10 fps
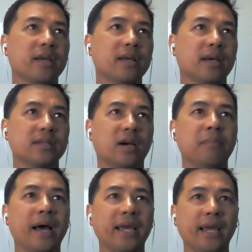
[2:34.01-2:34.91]
Because on
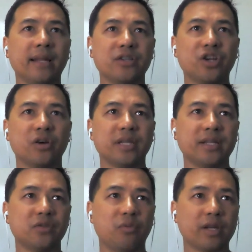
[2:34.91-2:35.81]
my end it shows that
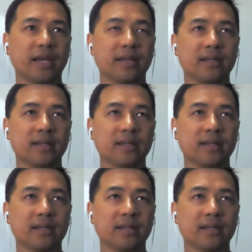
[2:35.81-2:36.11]
it's working.